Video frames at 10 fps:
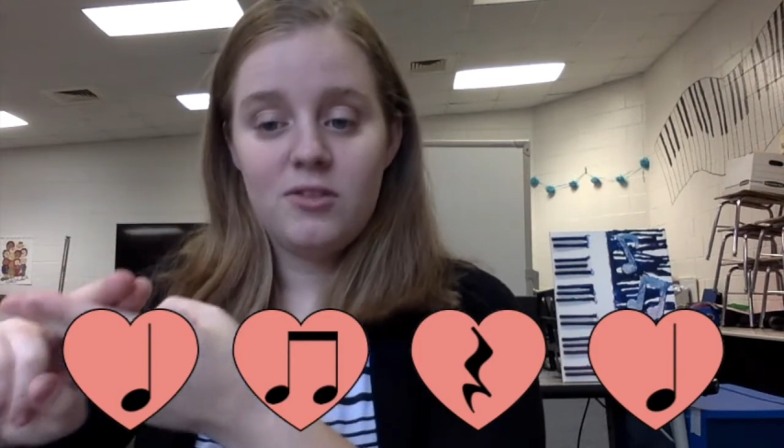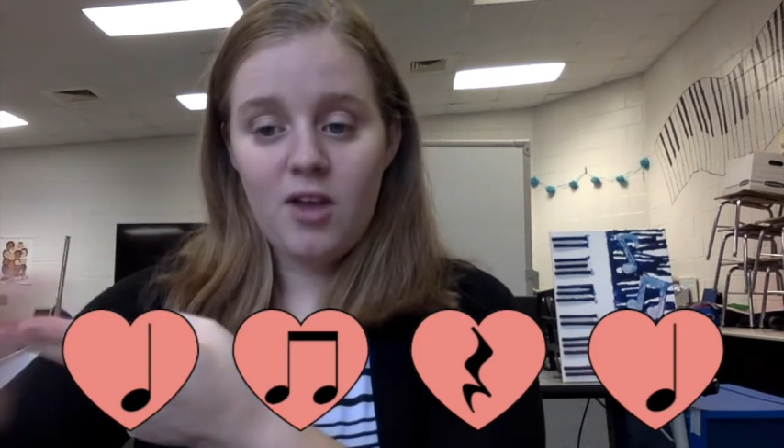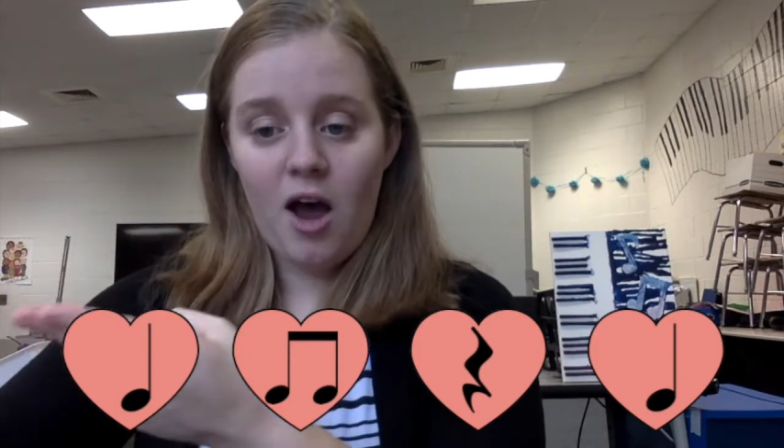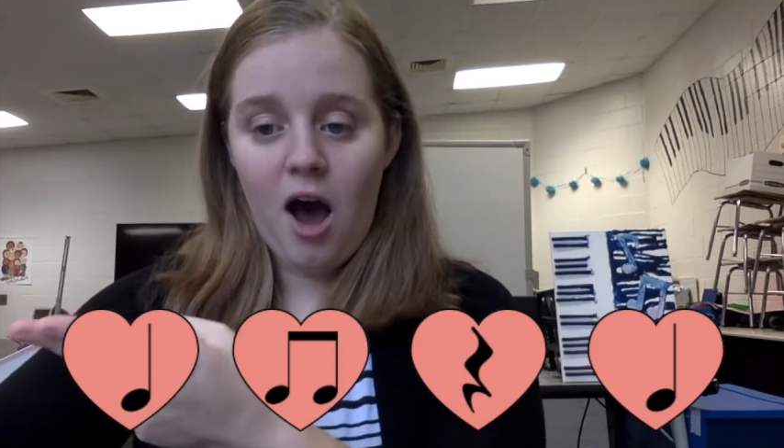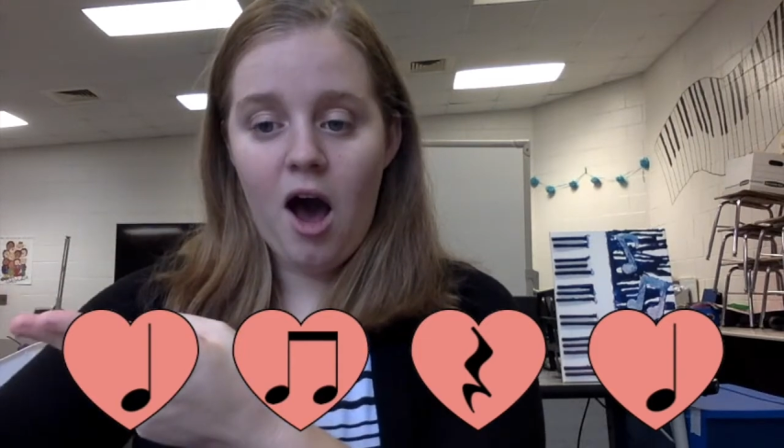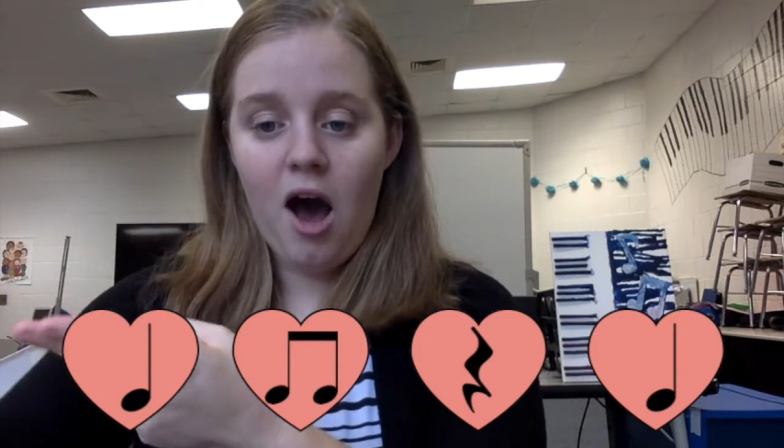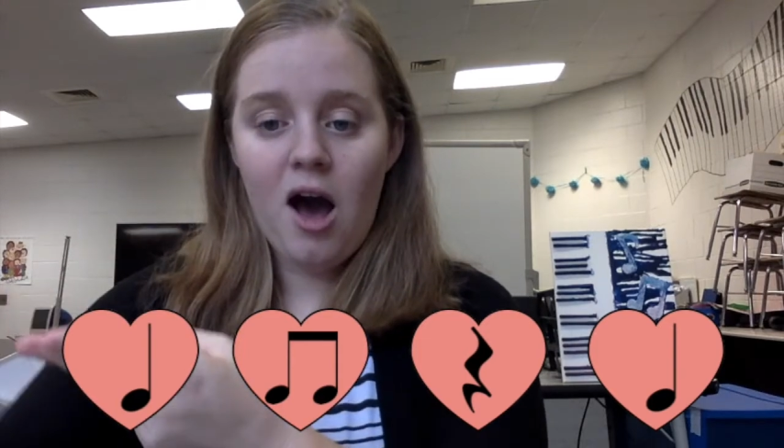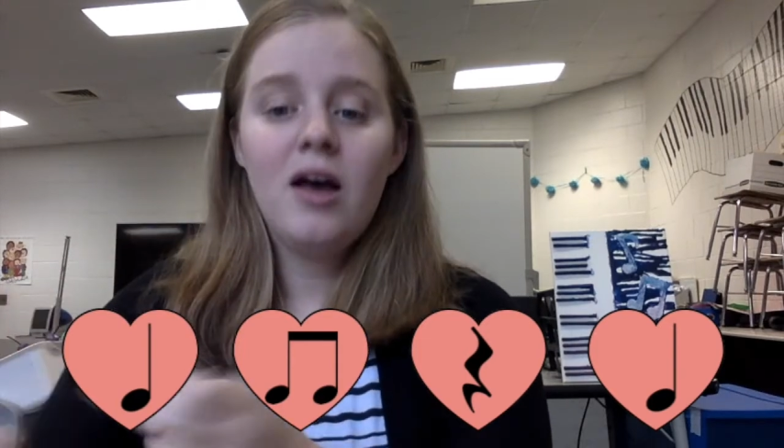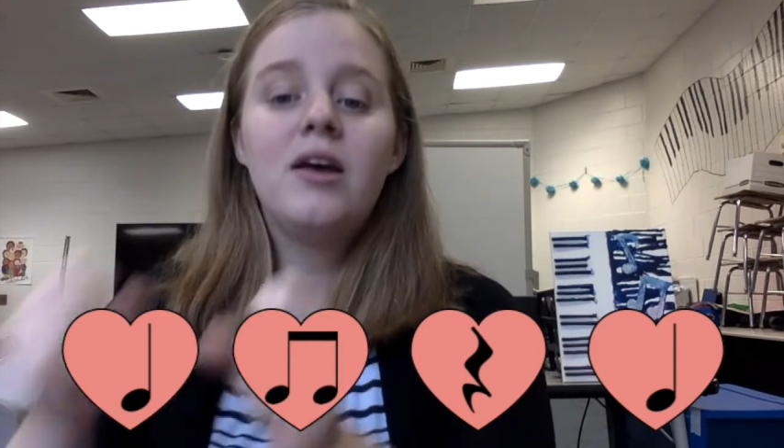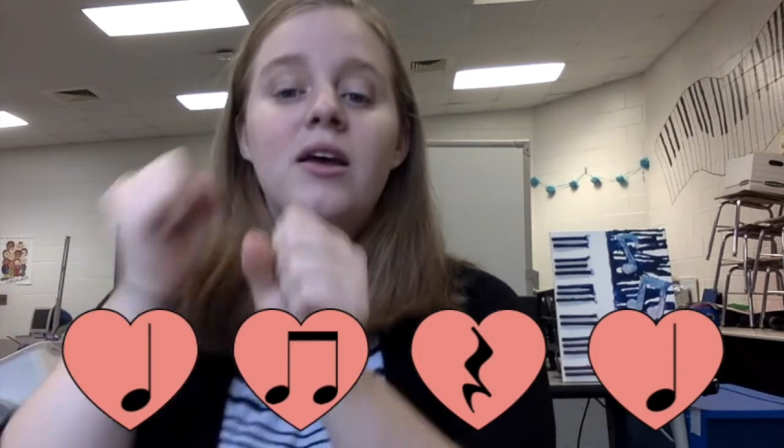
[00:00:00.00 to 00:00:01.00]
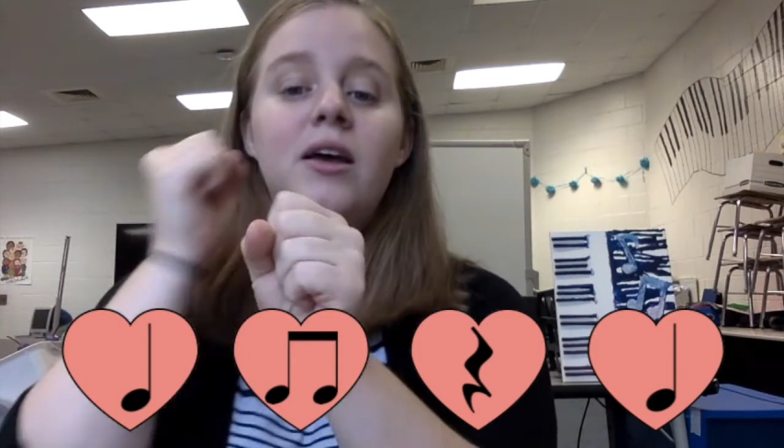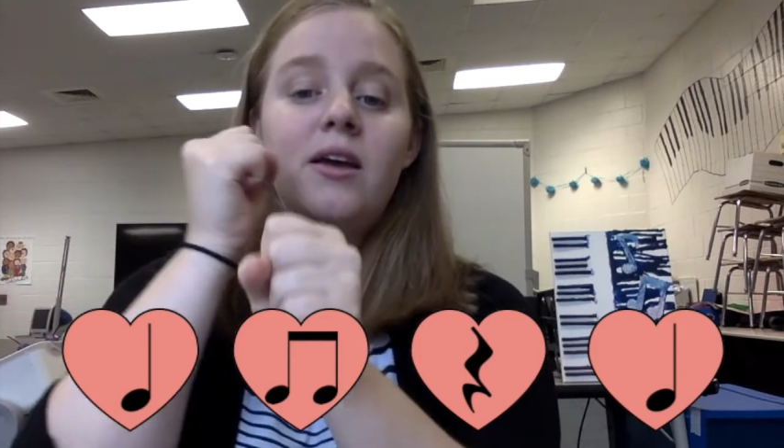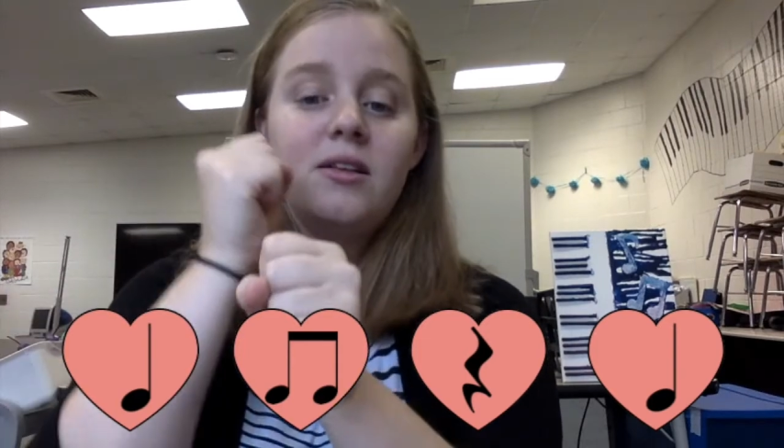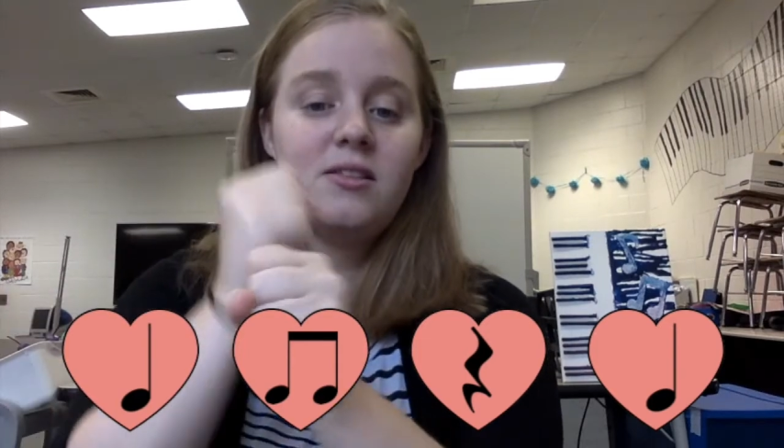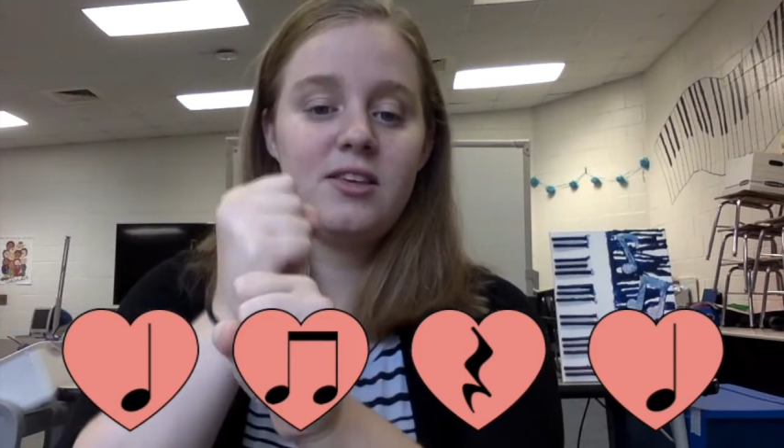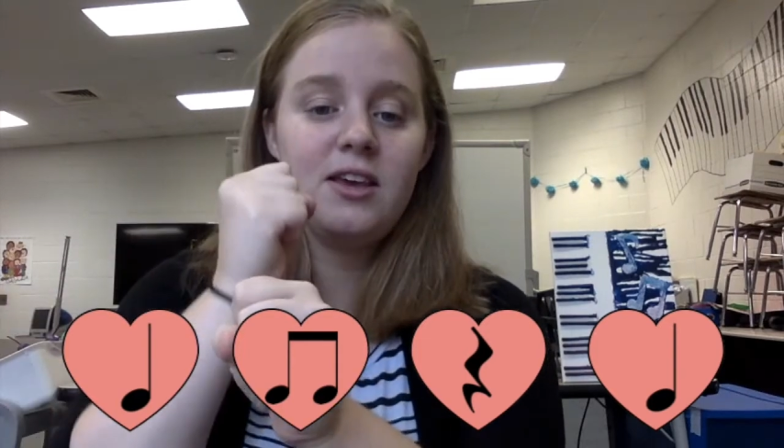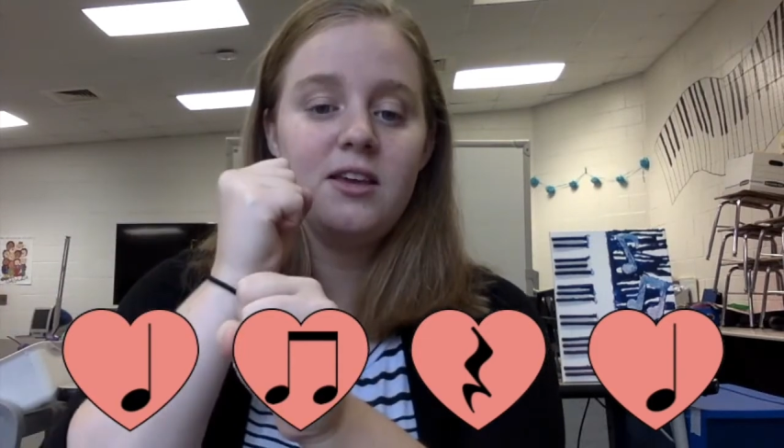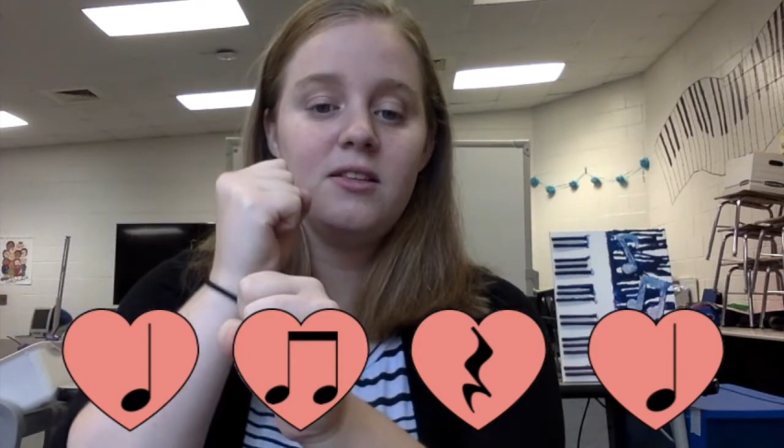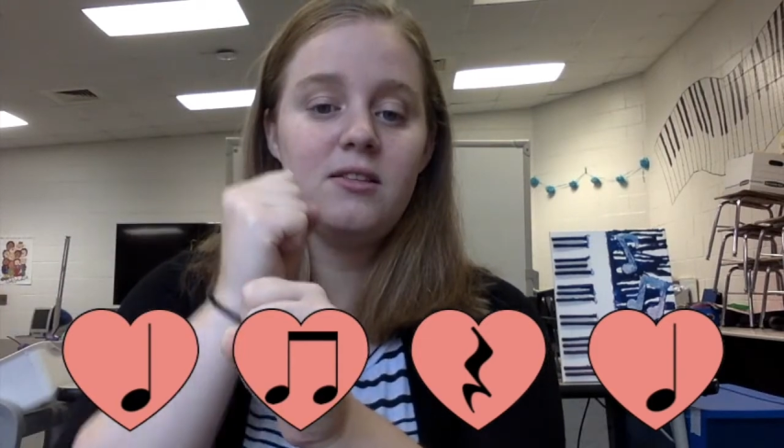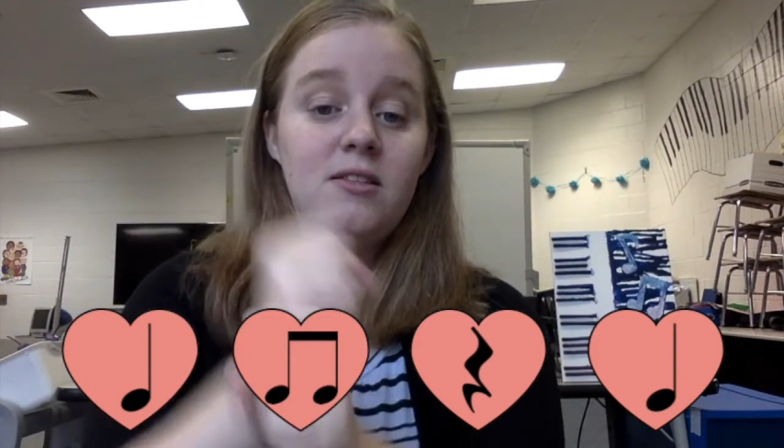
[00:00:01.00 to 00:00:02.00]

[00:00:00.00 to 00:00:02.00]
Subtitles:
Ta, ti,